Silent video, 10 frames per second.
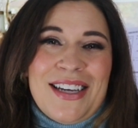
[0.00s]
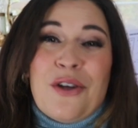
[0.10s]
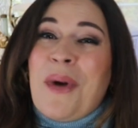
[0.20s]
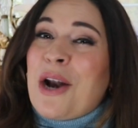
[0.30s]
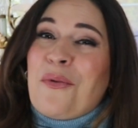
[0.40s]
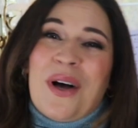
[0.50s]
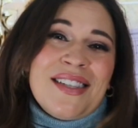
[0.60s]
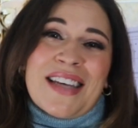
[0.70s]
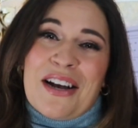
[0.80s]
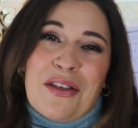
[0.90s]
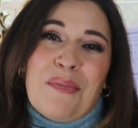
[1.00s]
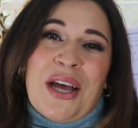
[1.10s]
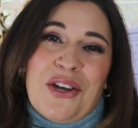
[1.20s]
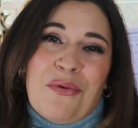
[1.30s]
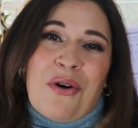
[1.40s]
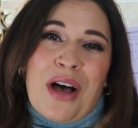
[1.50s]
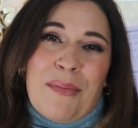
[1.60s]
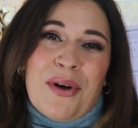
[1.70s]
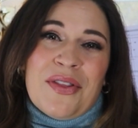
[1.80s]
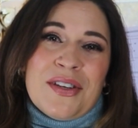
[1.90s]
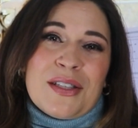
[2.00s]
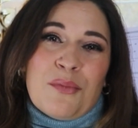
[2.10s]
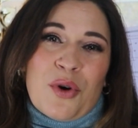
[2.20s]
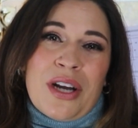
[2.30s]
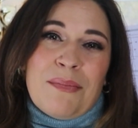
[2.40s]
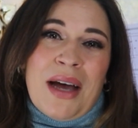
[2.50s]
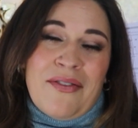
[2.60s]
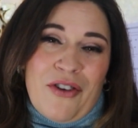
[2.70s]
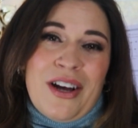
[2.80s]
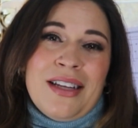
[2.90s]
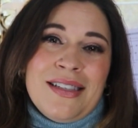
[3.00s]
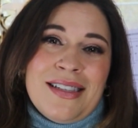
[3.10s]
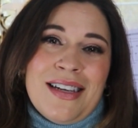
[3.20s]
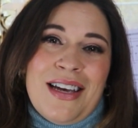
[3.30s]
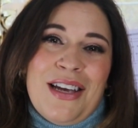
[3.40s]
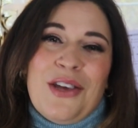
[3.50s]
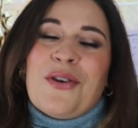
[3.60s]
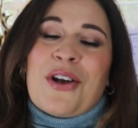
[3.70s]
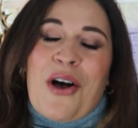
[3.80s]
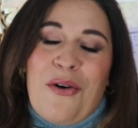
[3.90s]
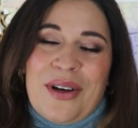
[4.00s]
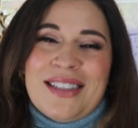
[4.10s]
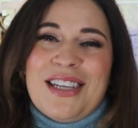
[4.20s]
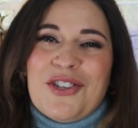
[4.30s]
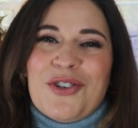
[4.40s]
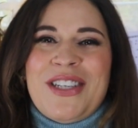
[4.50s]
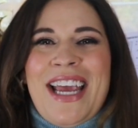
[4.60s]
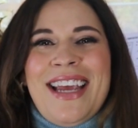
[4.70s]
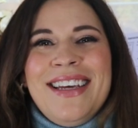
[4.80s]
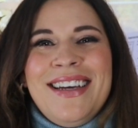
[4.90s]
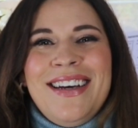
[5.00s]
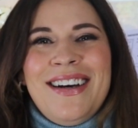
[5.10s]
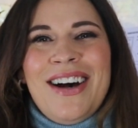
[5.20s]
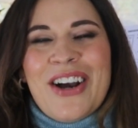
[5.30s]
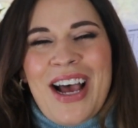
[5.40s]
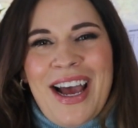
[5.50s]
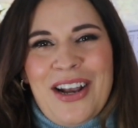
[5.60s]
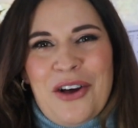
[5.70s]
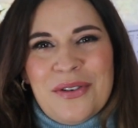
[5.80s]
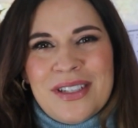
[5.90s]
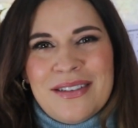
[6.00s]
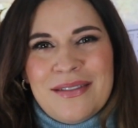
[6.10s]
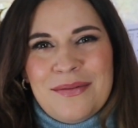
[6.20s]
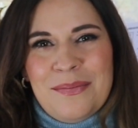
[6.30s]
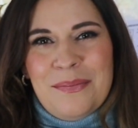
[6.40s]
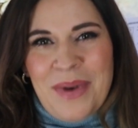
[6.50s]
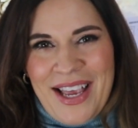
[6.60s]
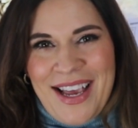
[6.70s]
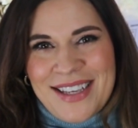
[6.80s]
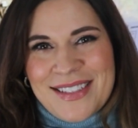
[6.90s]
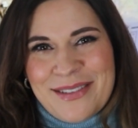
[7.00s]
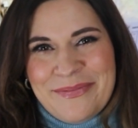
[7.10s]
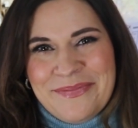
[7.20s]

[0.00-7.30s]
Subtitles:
No matter what side of the bed you woke up on this morning, my friends, you can always end your day on a high note. Bye, guys.